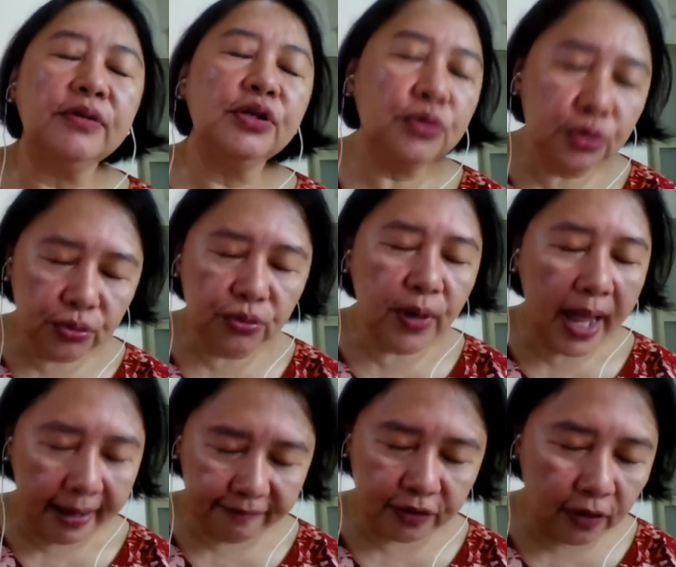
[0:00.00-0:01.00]
You do
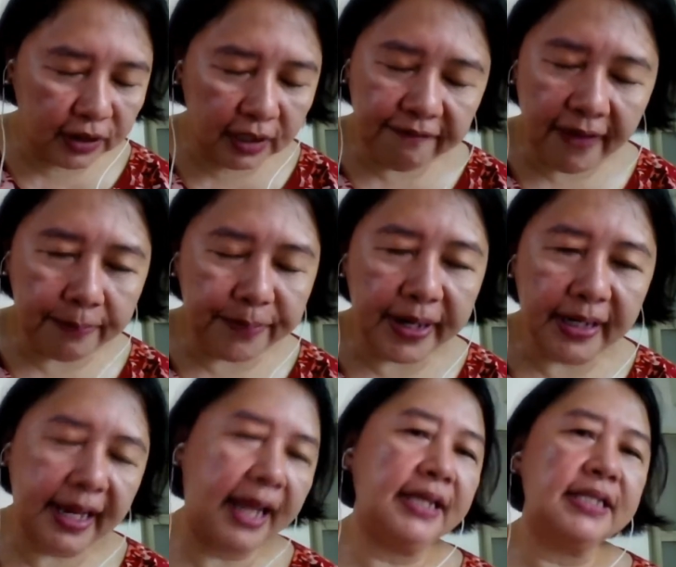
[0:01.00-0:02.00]
have cotton fabric
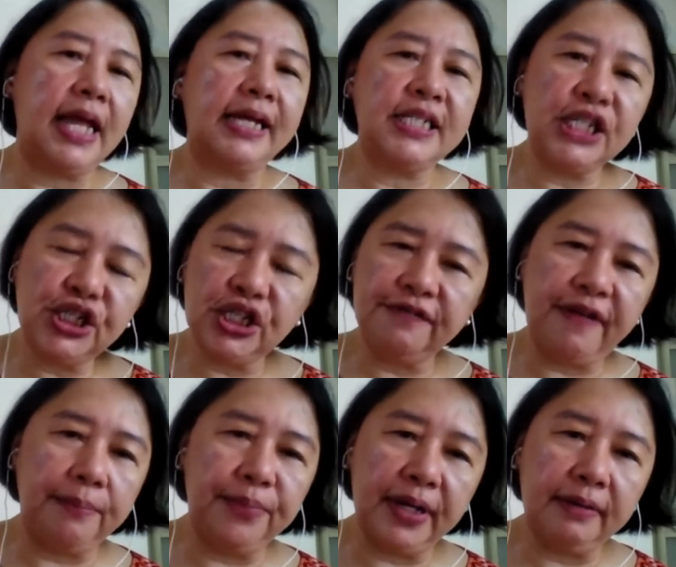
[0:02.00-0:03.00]
that is like t-shirt
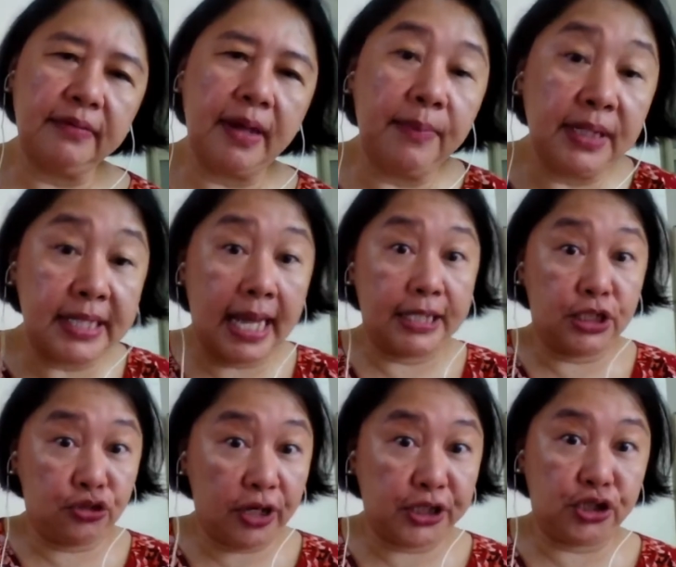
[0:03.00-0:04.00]
fabric. That means they are
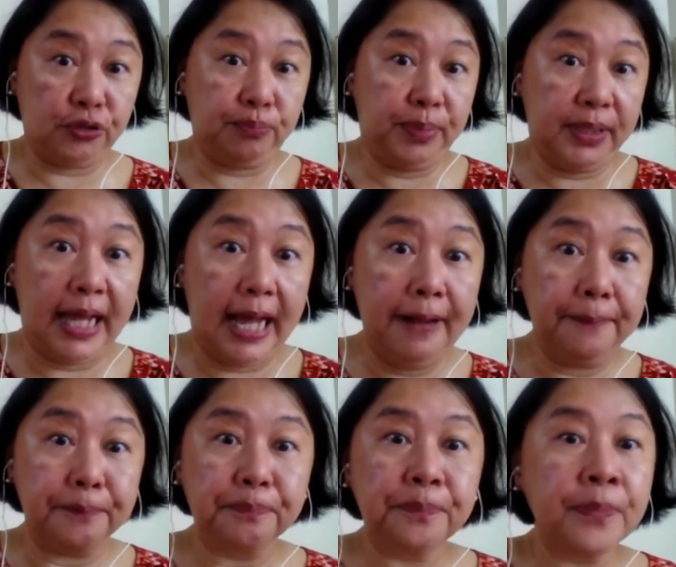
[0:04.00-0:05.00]
stretchable.
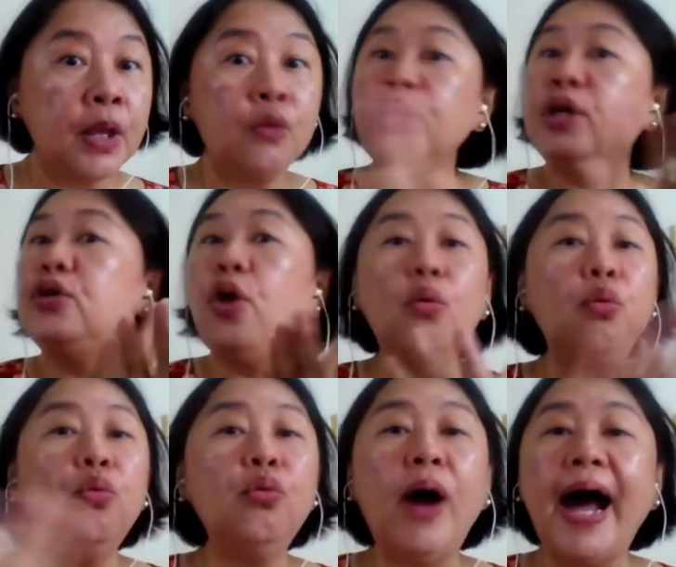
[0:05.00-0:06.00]
We don't
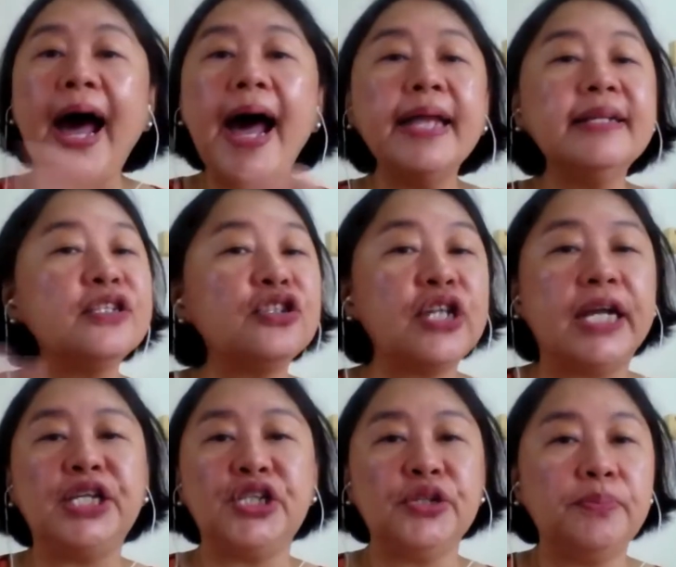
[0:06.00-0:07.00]
want
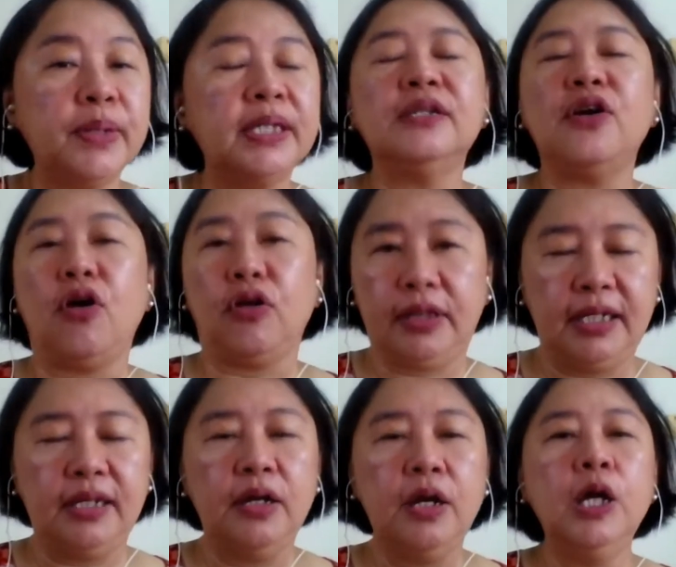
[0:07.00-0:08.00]
stretchable cotton.
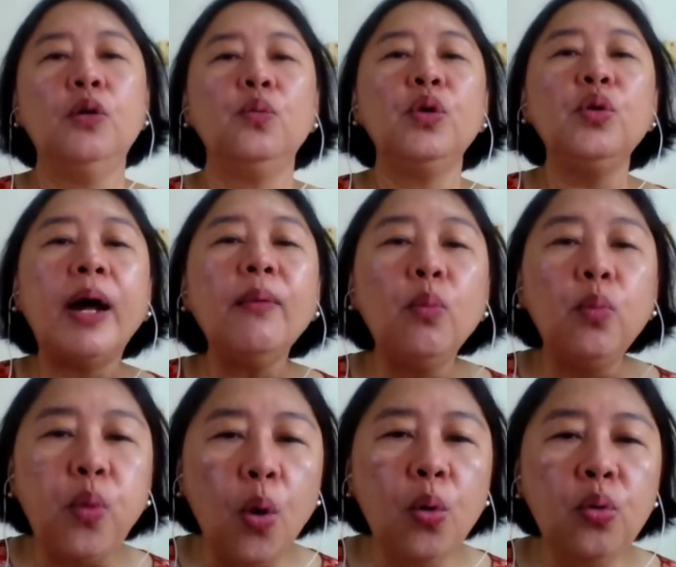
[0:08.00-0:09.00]
We want
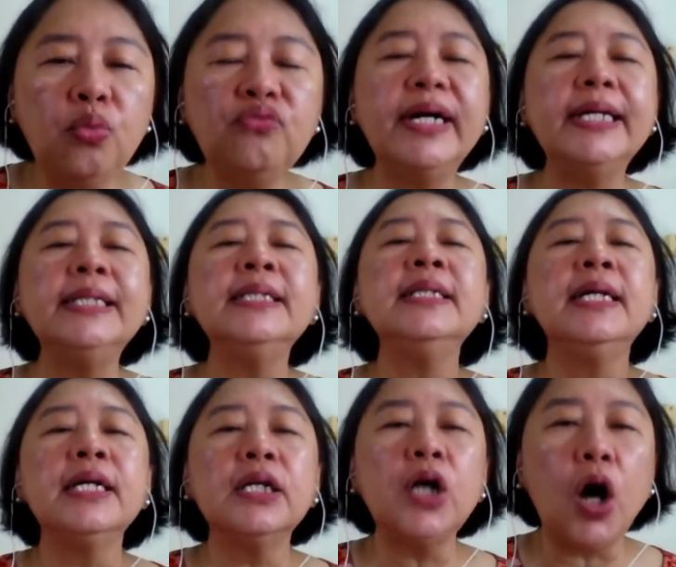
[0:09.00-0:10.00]
woven
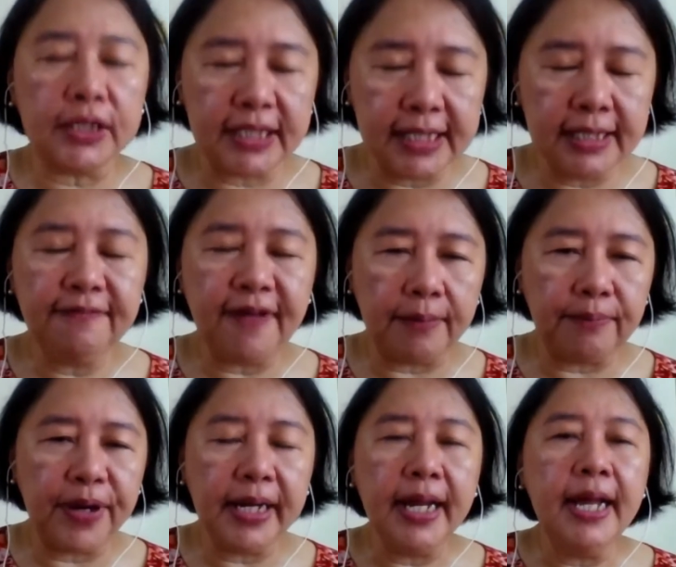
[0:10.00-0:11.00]
cotton
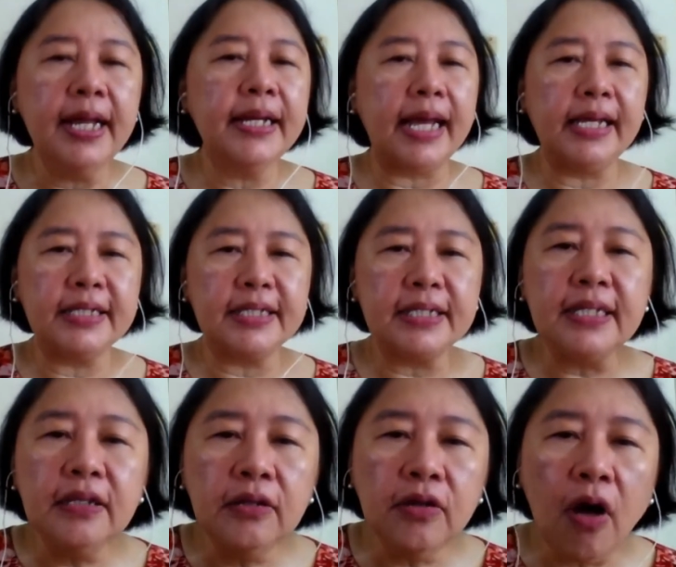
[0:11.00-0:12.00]
fabric that is
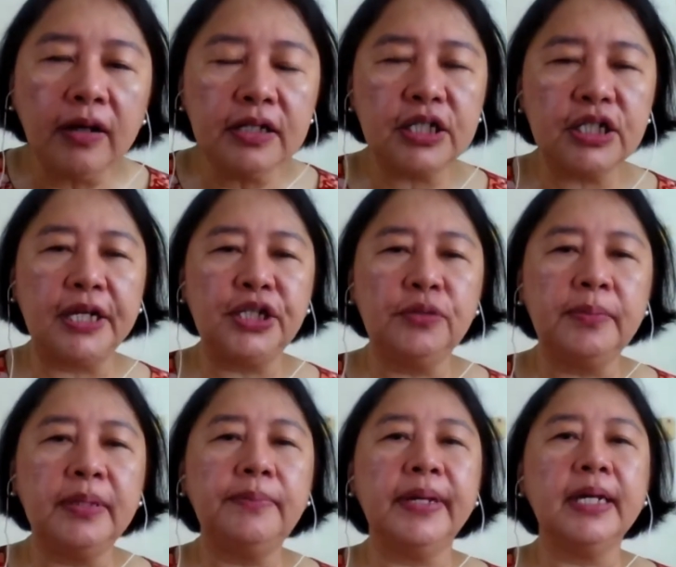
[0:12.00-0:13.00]
not
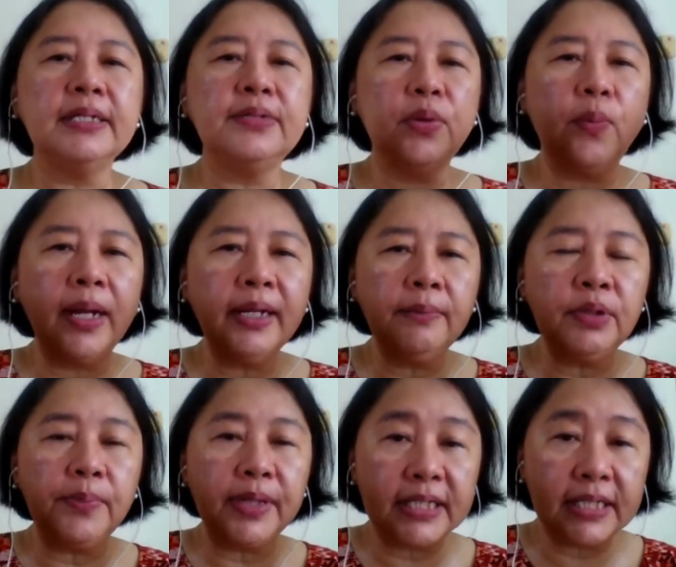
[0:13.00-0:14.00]
stretchable, because we want them to
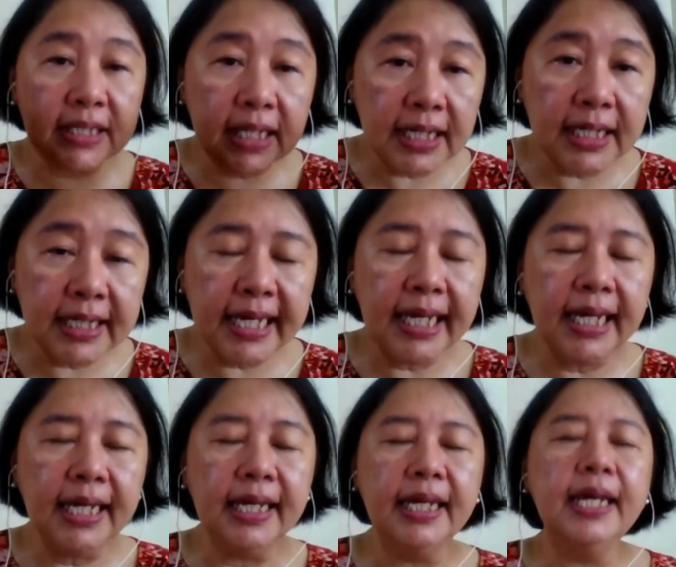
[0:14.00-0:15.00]
be
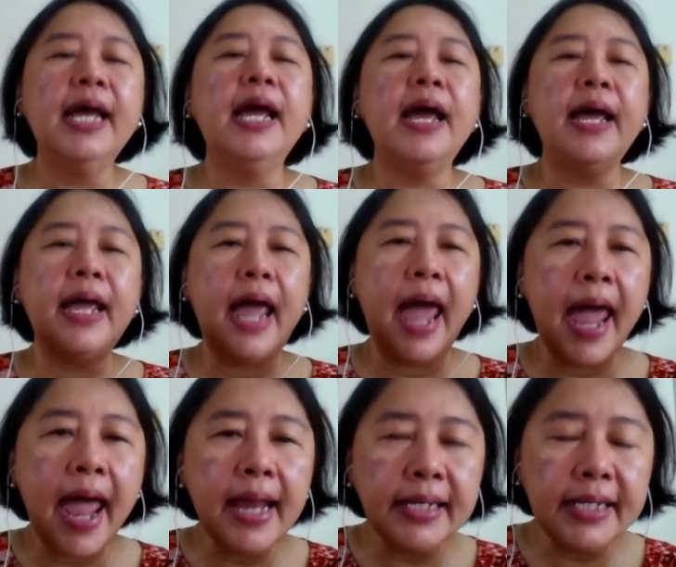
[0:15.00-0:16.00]
sturdy
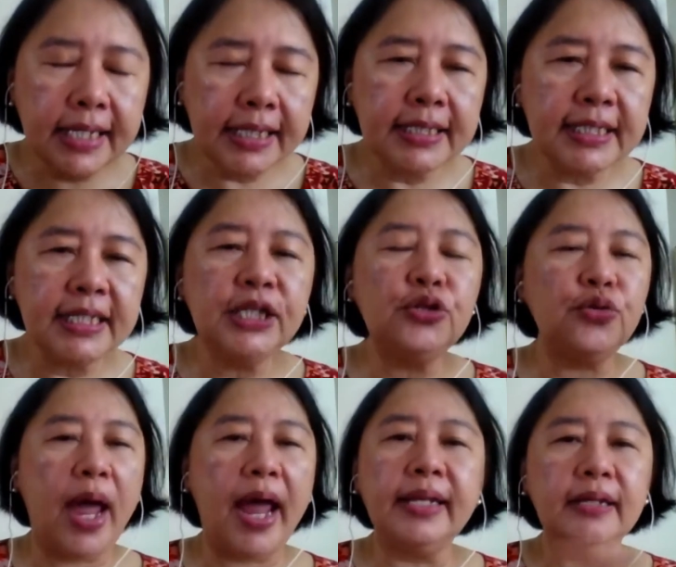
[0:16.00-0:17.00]
and easy to
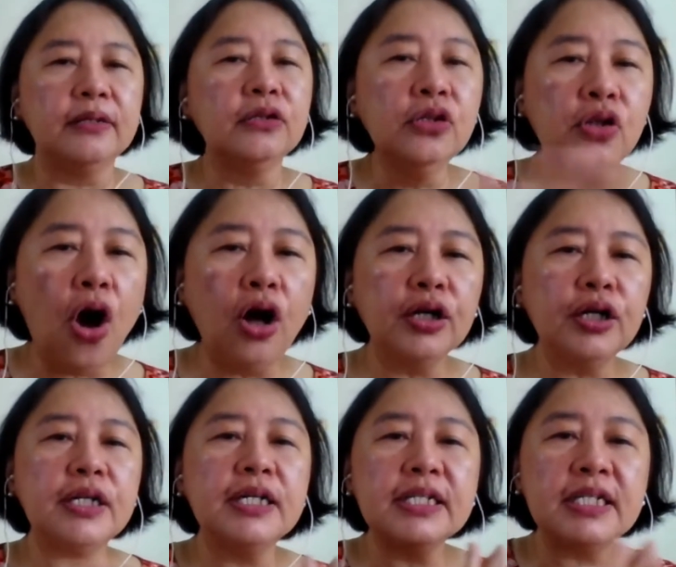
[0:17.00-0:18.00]
handle, not
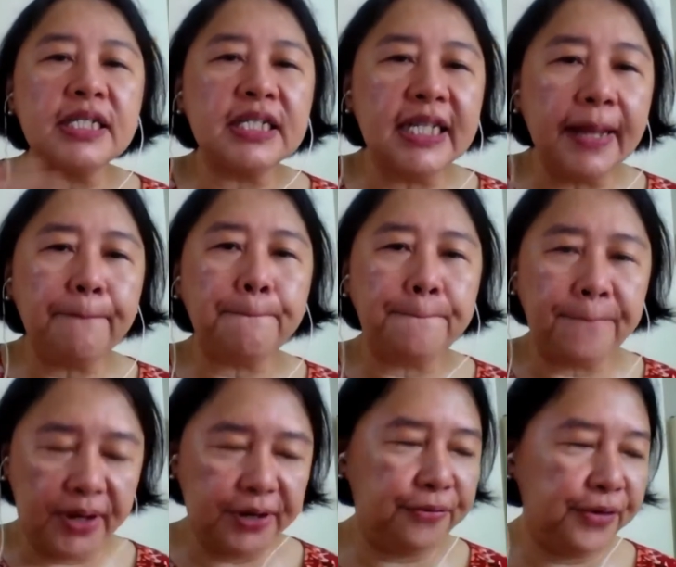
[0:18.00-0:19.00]

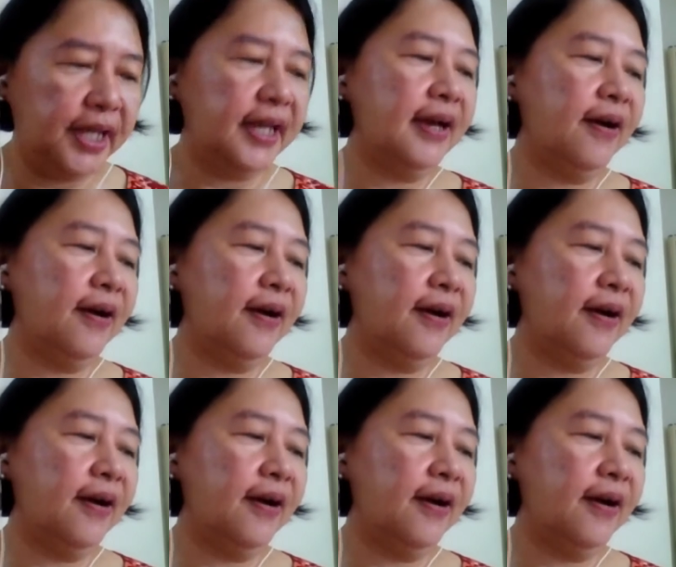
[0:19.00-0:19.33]
slippery.